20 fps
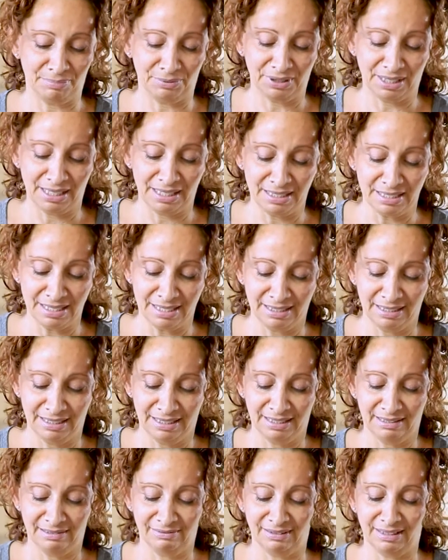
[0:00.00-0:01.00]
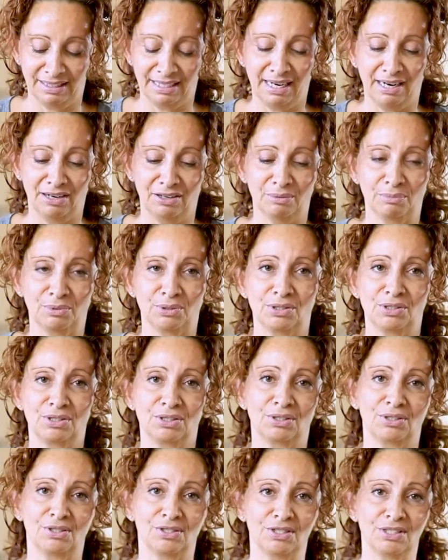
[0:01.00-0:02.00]
pudding with caramel
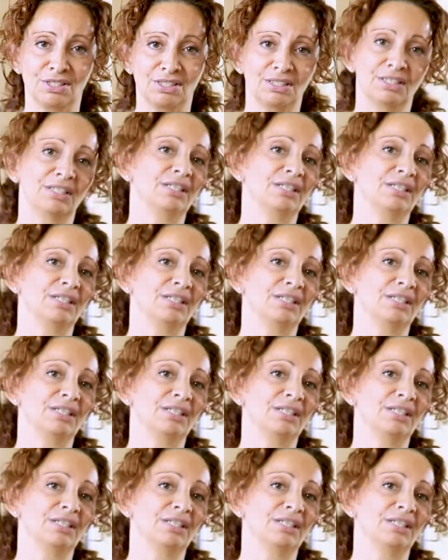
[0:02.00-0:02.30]
sauce.